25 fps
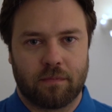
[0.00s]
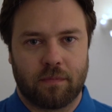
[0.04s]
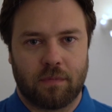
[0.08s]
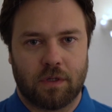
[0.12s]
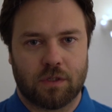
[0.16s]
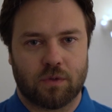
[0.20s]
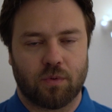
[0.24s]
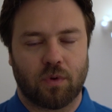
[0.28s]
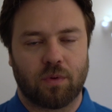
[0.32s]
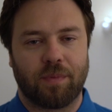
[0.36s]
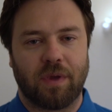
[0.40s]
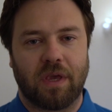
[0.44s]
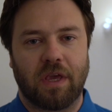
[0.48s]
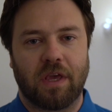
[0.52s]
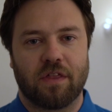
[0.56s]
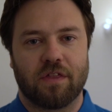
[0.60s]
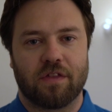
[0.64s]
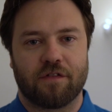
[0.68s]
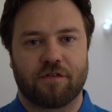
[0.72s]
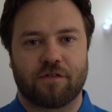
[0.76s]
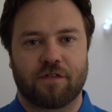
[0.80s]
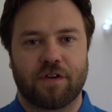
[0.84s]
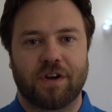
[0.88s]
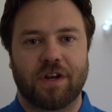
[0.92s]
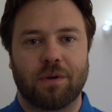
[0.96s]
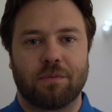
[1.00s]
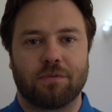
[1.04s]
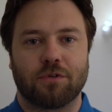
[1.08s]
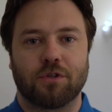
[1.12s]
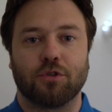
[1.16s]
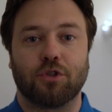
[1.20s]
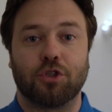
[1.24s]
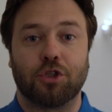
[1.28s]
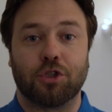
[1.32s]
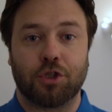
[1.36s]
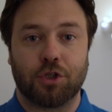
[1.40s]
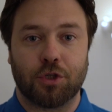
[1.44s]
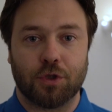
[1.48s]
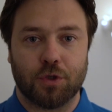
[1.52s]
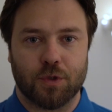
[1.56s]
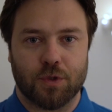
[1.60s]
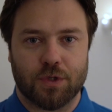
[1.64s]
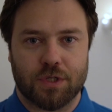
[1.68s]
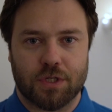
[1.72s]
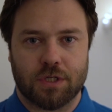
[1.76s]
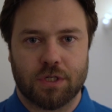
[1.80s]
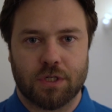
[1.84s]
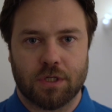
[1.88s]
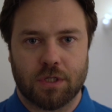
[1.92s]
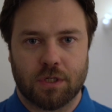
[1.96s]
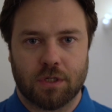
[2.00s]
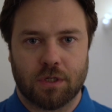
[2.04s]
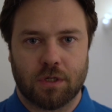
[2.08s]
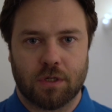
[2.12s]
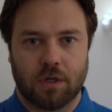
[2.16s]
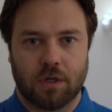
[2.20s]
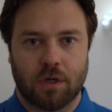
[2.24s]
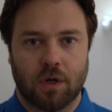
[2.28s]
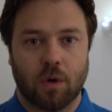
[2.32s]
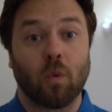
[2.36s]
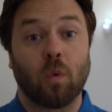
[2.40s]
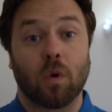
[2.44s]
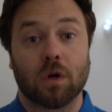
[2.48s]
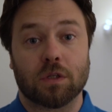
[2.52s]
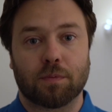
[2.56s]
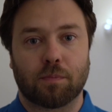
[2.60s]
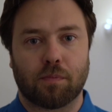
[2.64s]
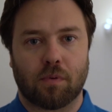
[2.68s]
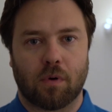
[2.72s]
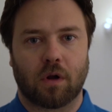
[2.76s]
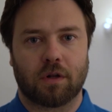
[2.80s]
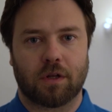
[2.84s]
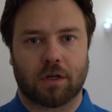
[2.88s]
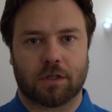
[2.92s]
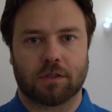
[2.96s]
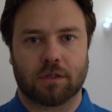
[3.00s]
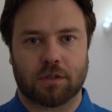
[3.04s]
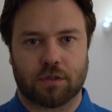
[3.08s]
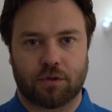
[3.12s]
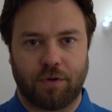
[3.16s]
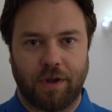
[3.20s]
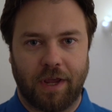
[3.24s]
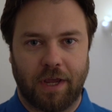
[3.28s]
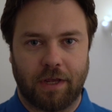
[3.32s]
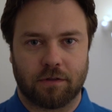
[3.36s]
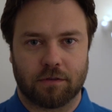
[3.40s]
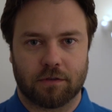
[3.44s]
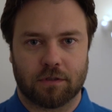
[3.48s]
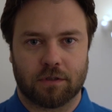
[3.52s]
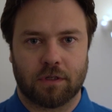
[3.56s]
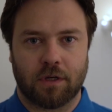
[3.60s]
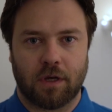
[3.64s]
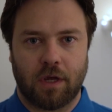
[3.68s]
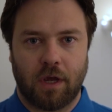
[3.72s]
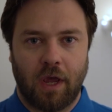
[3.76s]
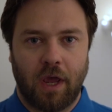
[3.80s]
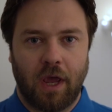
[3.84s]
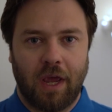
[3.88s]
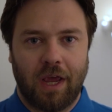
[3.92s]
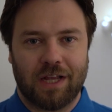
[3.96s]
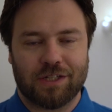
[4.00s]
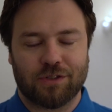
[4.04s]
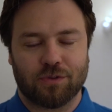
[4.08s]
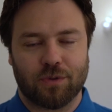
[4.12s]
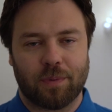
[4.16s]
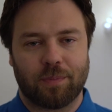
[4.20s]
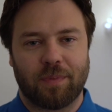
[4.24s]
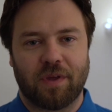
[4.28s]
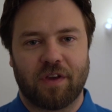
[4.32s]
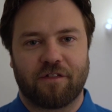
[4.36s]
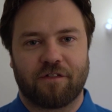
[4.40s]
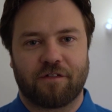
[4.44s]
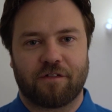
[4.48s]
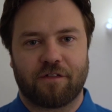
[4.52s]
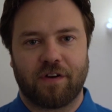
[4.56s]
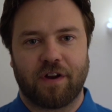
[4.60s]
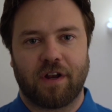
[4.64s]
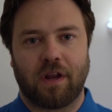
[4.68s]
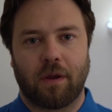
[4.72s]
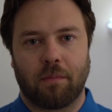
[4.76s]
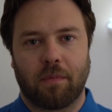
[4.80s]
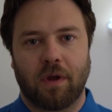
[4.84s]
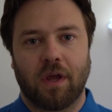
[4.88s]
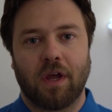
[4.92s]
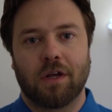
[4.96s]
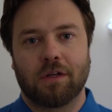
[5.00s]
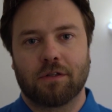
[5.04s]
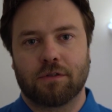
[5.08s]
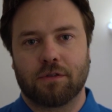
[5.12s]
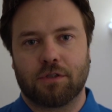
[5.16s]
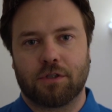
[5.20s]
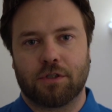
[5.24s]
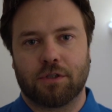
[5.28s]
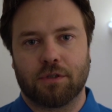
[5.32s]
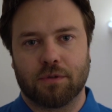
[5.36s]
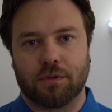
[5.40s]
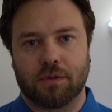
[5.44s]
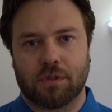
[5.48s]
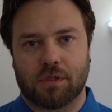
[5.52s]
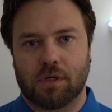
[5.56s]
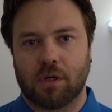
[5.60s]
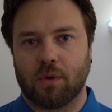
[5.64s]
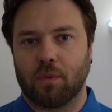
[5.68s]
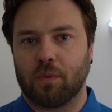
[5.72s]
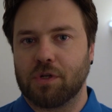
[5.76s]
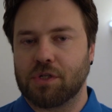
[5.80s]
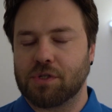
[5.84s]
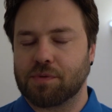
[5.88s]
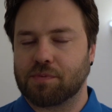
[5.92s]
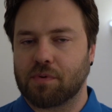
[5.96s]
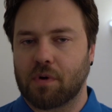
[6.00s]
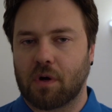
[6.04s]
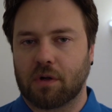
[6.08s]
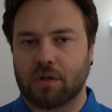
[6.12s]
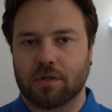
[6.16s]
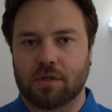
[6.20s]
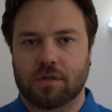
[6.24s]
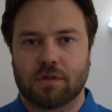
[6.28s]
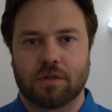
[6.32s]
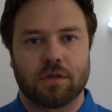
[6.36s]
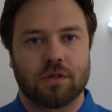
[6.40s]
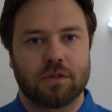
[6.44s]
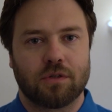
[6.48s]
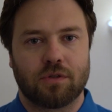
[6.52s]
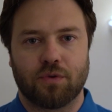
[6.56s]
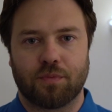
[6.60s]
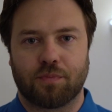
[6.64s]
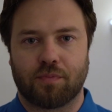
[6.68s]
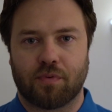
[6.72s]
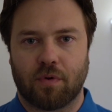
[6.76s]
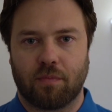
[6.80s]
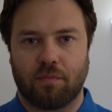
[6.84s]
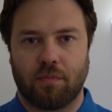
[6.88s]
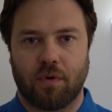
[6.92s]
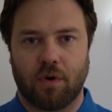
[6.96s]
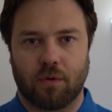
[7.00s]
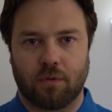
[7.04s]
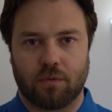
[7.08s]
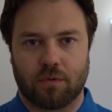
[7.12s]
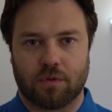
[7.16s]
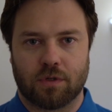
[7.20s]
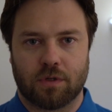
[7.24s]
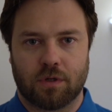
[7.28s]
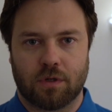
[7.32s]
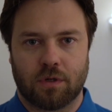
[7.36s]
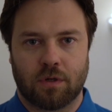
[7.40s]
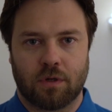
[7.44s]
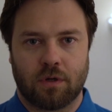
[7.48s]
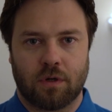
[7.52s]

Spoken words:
It will be the freedom to choose what product to create. It will be a freedom to choose which product to promote.